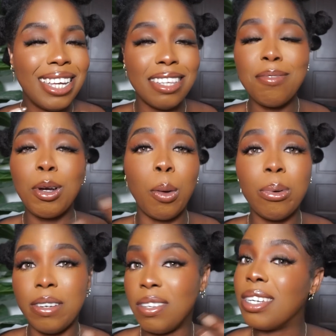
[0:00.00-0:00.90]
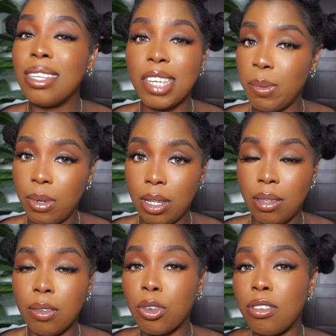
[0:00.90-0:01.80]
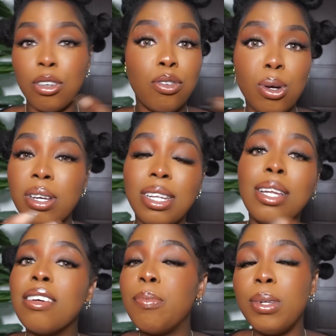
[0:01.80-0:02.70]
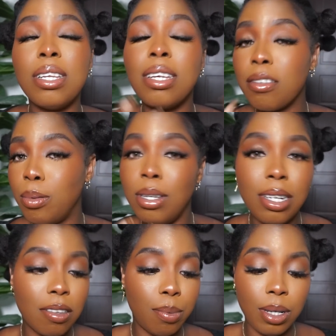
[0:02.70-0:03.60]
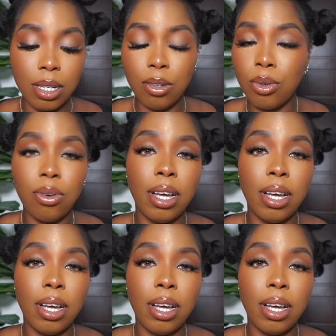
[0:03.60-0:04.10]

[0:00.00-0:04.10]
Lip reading: This makeup would have taken 10 minutes because I was talking and explaining, you know.